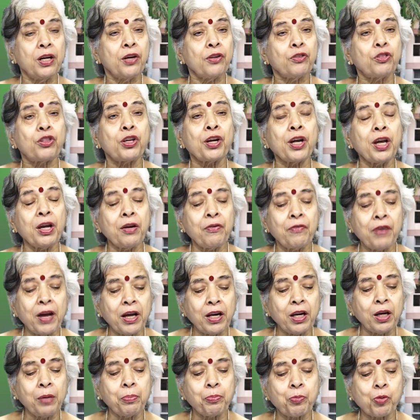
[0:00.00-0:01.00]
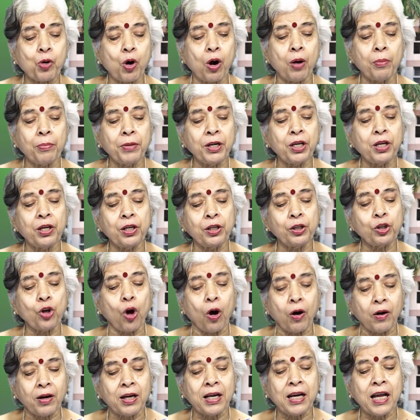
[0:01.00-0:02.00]
Three very prominent
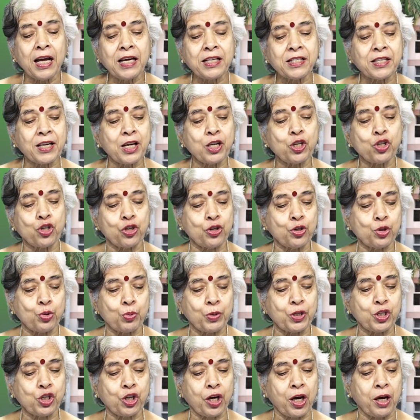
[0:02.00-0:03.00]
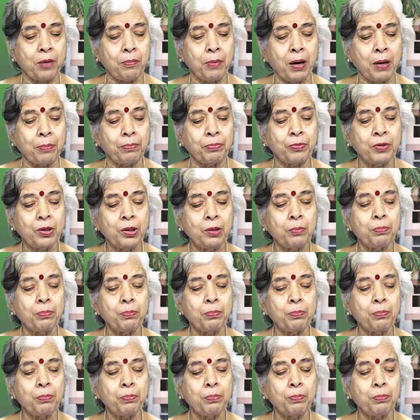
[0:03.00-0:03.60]
organizations which came up